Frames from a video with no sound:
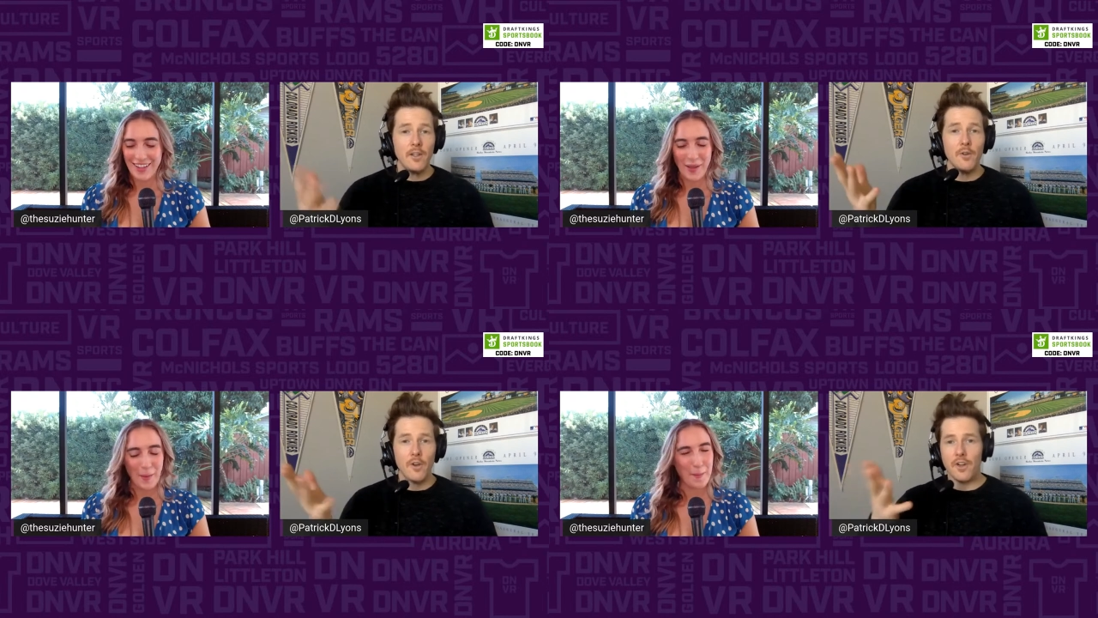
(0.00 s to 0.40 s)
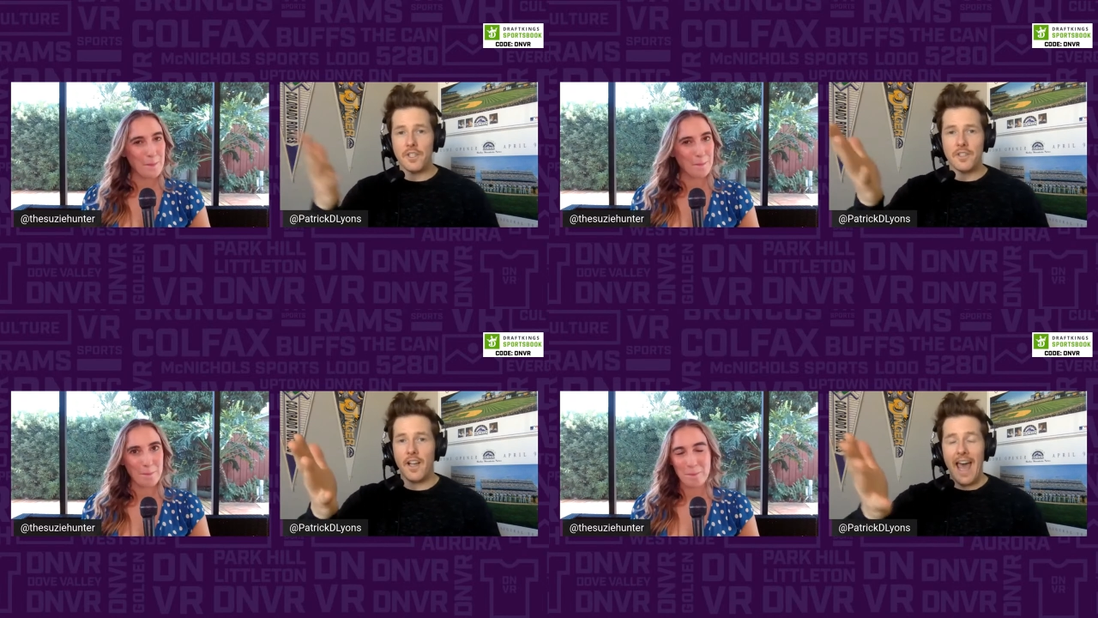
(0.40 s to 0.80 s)

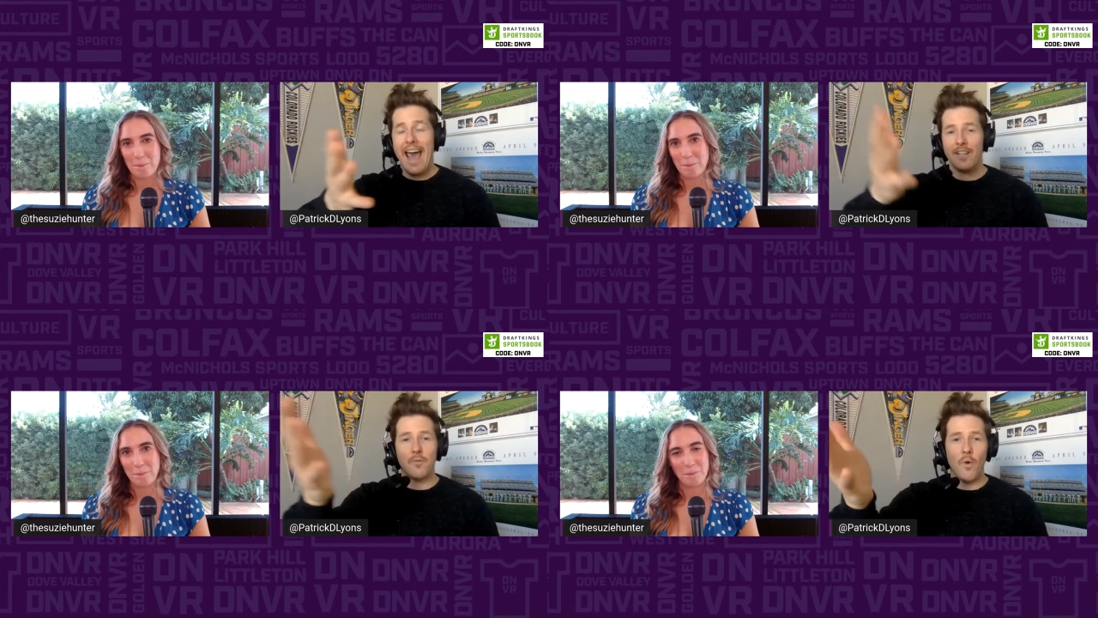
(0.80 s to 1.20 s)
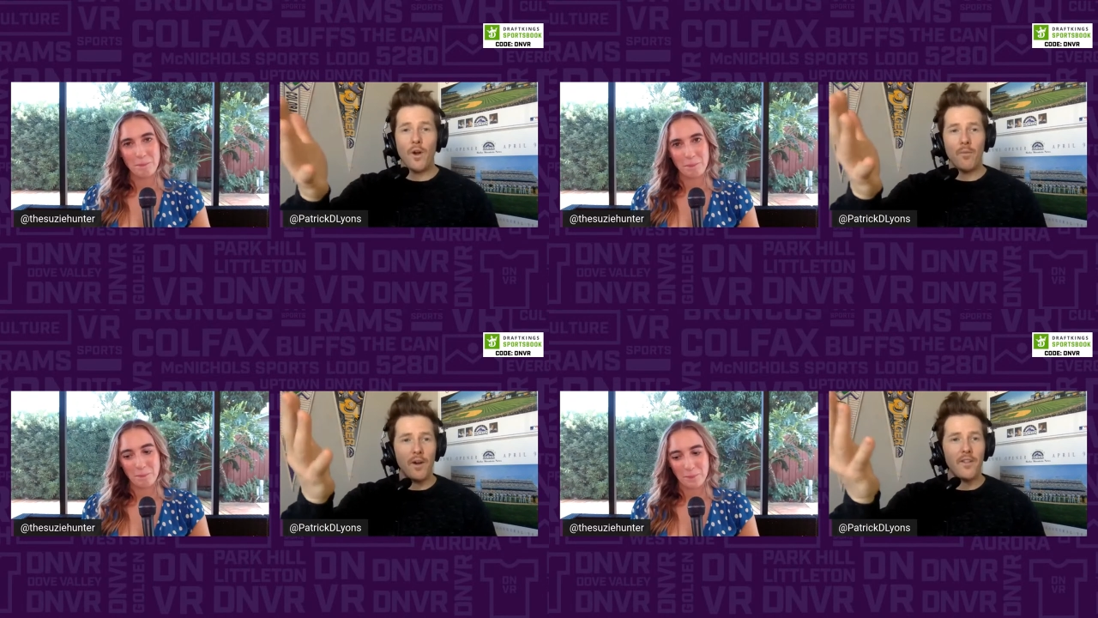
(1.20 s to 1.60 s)
Speaker 1: Ludacris uh, has worn
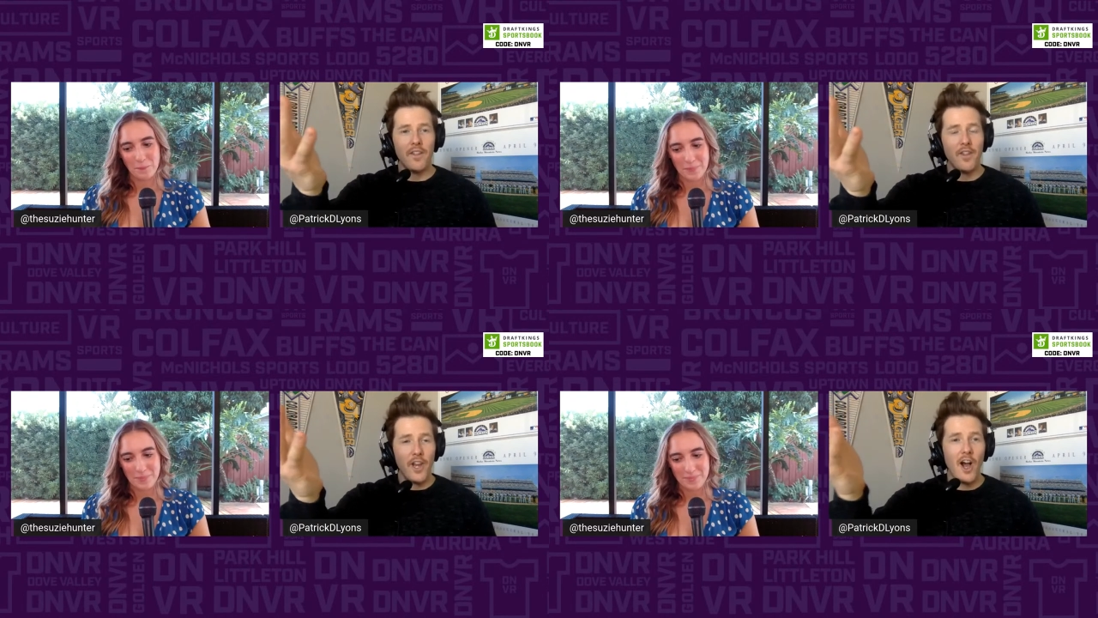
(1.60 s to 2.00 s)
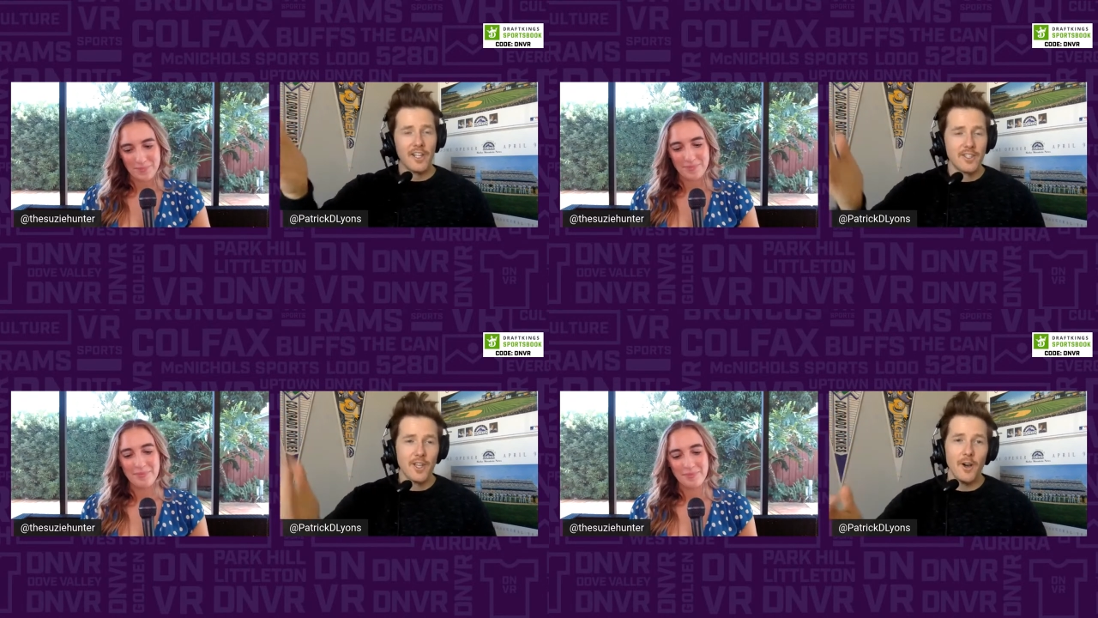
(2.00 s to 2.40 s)
one of the, the
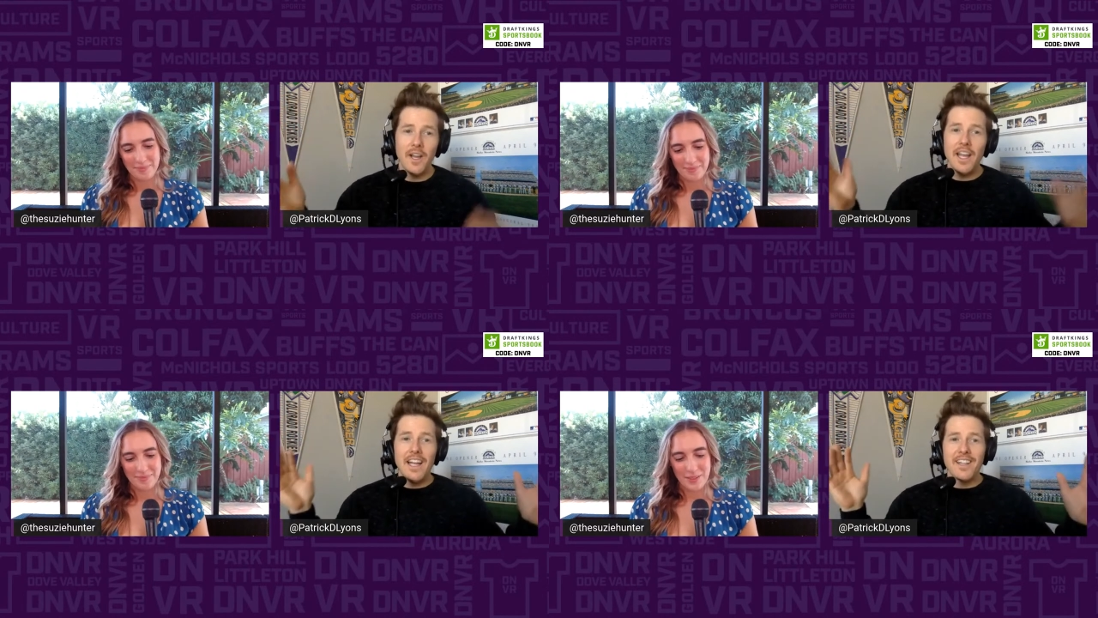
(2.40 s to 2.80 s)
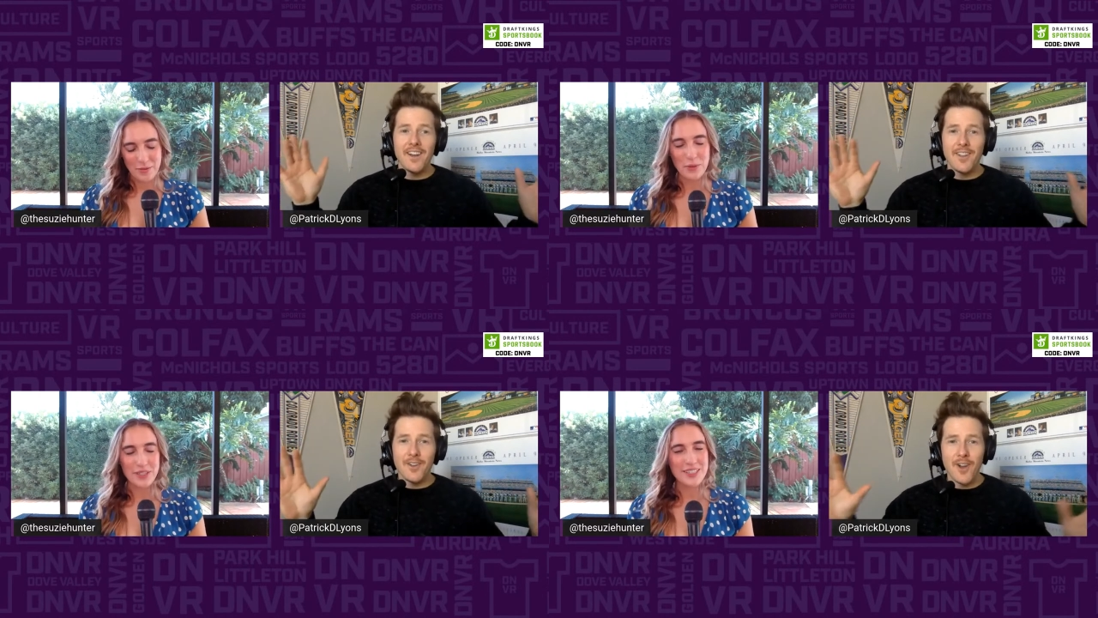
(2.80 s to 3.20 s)
noggins. So they're
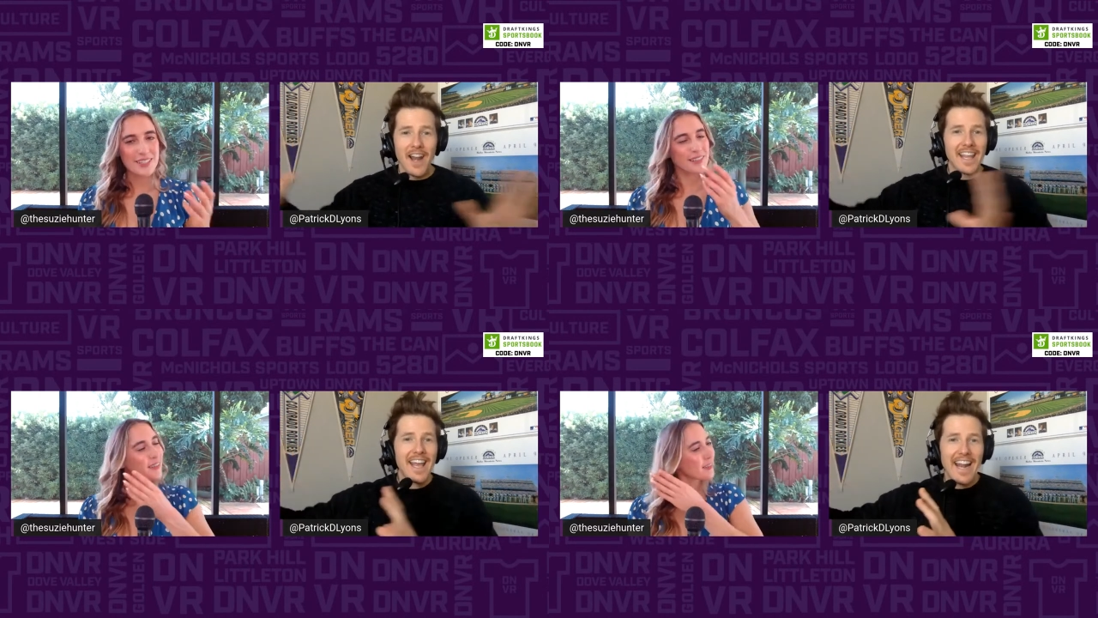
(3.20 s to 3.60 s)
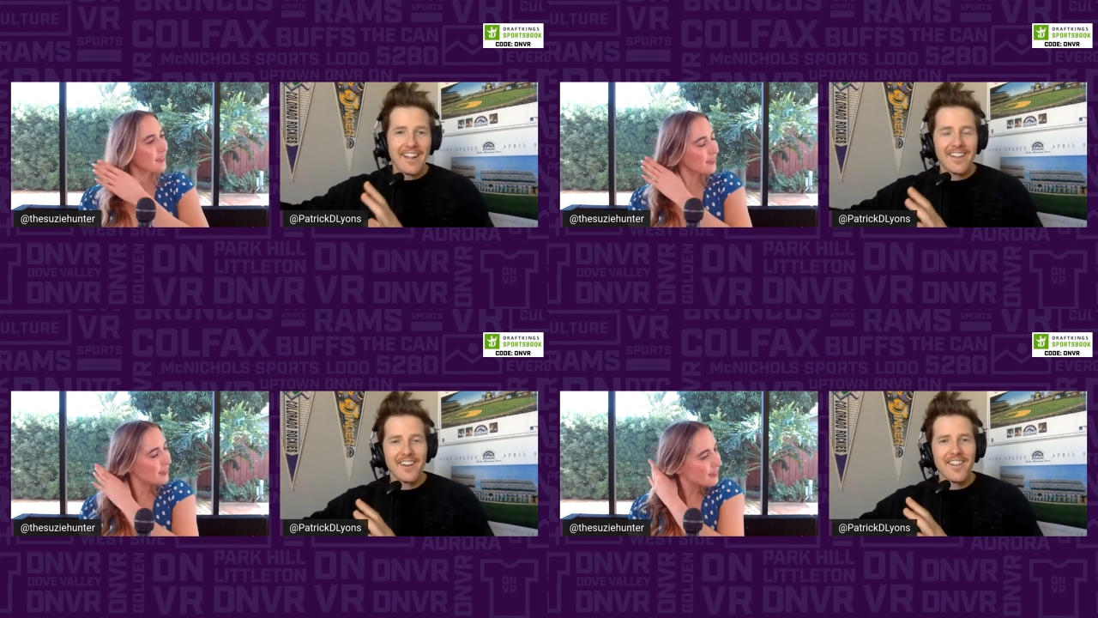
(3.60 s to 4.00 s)
they're trying to get it out
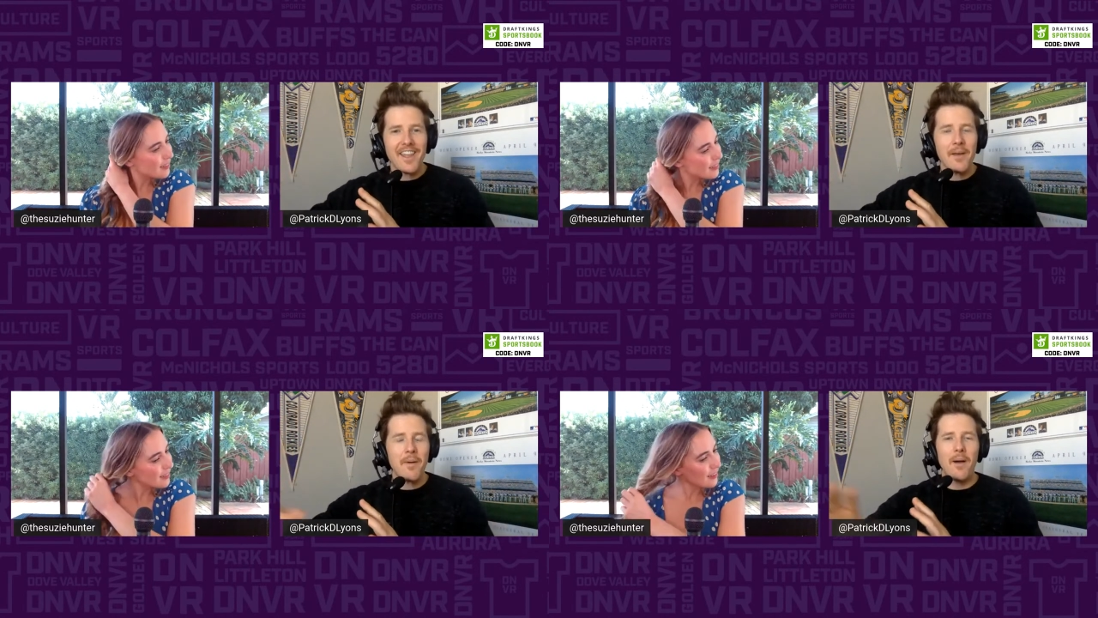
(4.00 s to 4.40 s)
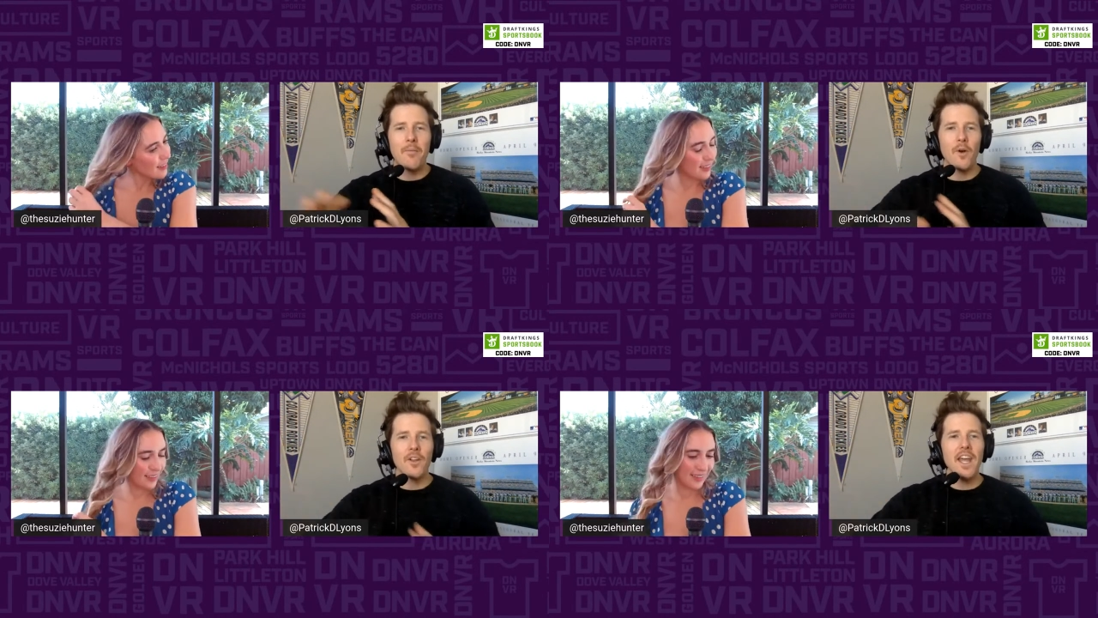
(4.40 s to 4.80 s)
there into the hip hop
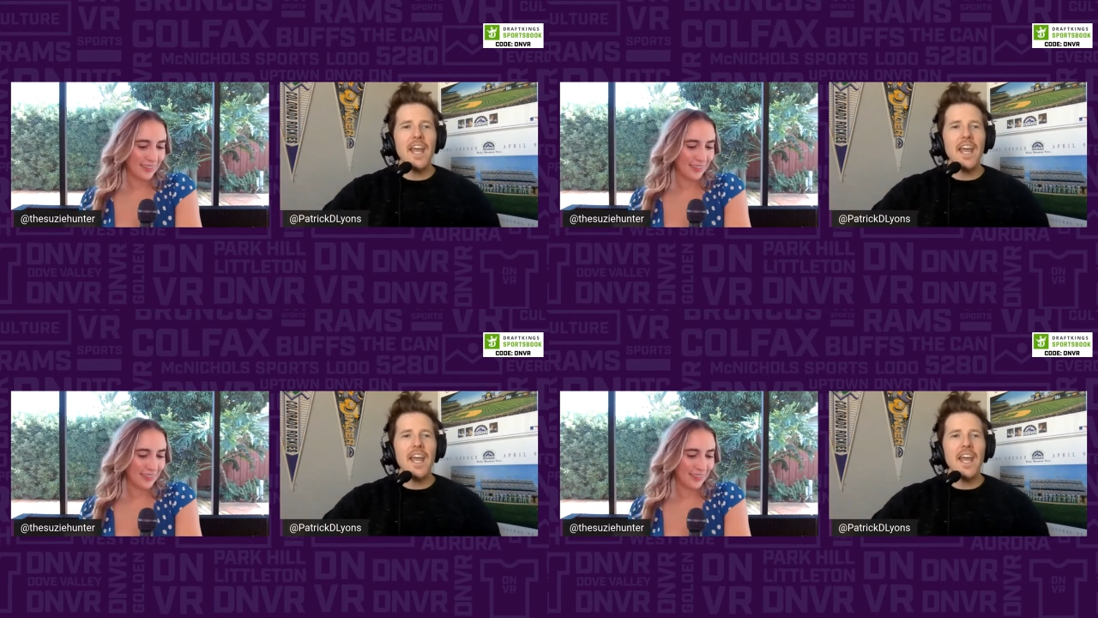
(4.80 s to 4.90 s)
world.